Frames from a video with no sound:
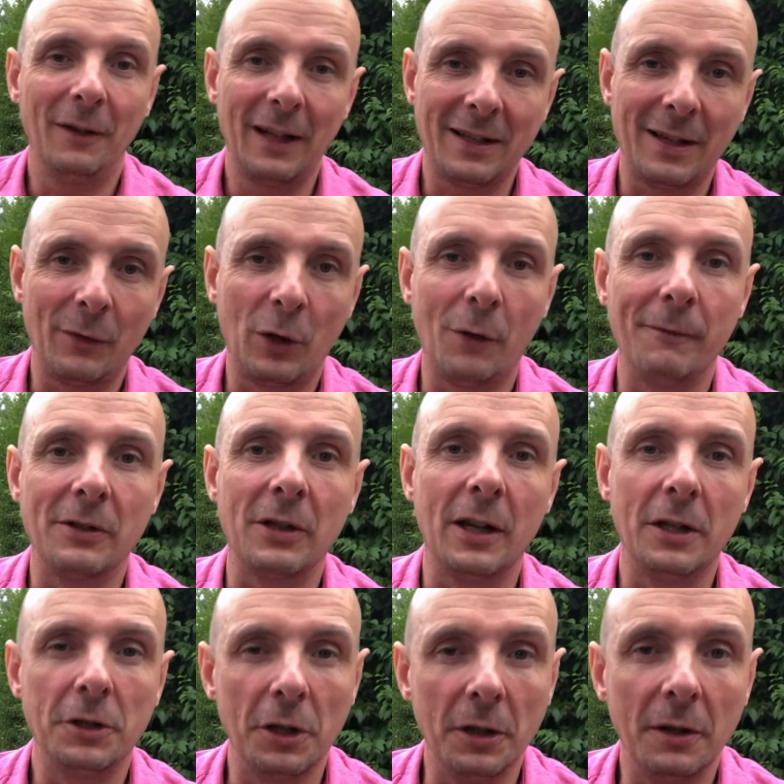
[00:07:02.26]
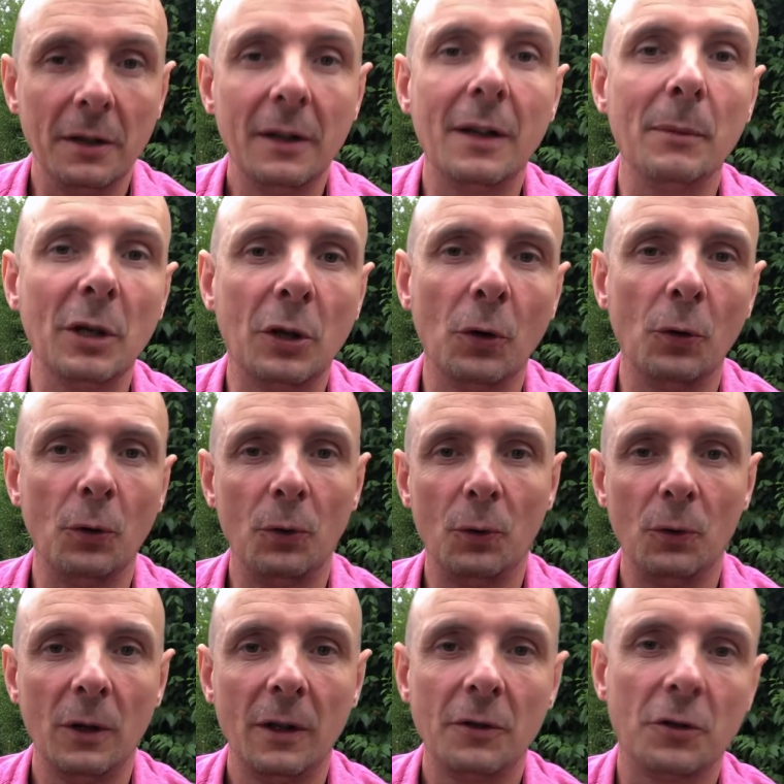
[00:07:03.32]
let's have a conversation. Give me a
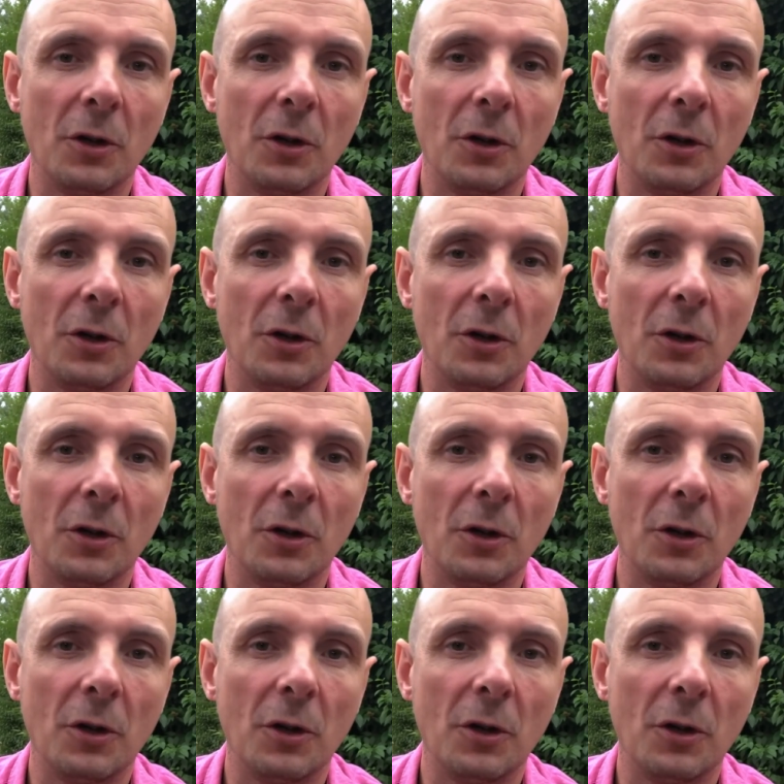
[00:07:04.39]
call,